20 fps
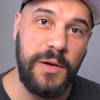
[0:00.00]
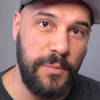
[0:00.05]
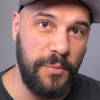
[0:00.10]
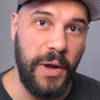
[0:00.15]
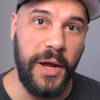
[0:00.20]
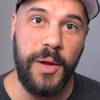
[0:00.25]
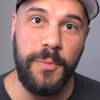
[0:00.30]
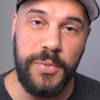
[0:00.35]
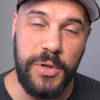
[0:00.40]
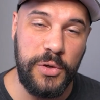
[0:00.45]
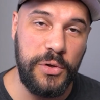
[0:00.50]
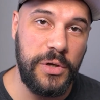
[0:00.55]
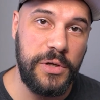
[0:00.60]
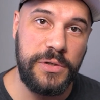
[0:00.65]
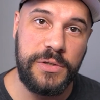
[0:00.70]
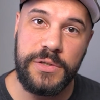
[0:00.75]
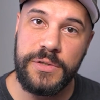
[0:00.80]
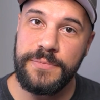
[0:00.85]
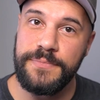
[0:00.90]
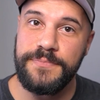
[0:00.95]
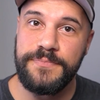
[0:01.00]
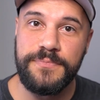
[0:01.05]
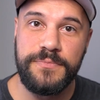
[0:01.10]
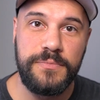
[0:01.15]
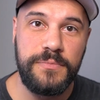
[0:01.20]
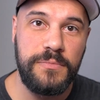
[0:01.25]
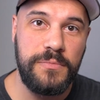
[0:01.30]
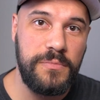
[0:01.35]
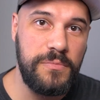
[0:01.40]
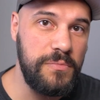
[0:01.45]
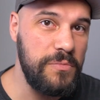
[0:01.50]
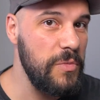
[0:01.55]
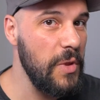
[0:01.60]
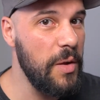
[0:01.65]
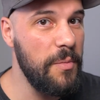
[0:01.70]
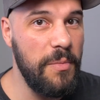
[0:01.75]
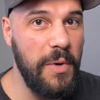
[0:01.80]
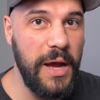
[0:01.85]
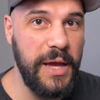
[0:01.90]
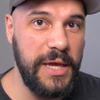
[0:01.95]
my computers,
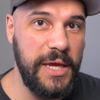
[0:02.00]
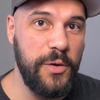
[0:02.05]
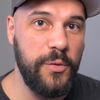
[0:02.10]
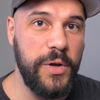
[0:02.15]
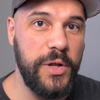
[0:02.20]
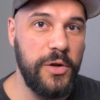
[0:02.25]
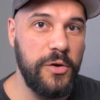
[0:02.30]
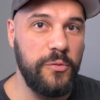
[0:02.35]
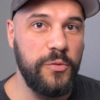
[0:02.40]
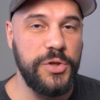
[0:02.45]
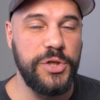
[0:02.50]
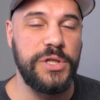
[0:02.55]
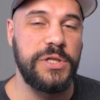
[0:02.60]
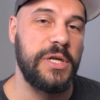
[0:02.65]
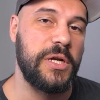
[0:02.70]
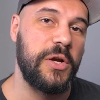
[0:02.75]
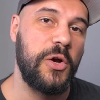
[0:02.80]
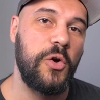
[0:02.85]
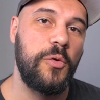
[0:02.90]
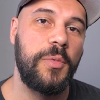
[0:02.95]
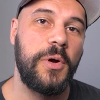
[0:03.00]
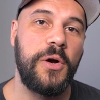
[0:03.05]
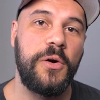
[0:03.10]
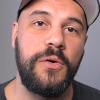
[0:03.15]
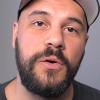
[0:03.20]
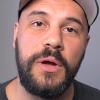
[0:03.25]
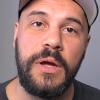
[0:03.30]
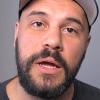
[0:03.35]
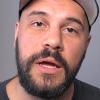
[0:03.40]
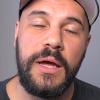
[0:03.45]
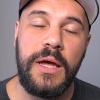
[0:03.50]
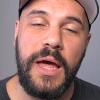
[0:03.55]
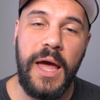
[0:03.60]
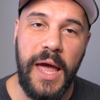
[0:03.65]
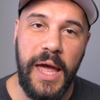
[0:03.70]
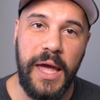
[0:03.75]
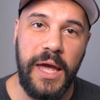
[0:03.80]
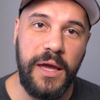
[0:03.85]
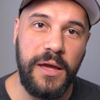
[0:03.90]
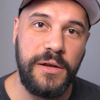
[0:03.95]
my e-reader, which is a Kobo,
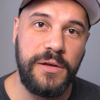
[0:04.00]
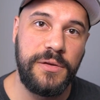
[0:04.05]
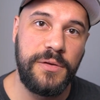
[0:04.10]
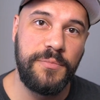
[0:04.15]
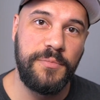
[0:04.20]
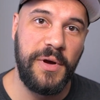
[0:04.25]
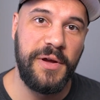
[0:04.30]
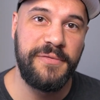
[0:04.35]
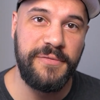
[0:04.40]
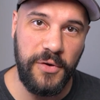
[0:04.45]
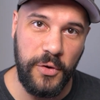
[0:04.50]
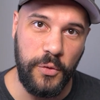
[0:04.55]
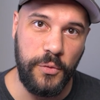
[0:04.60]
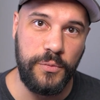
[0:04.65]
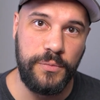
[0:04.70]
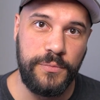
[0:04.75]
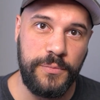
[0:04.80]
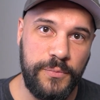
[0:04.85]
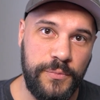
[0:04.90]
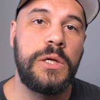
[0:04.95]
and my phone.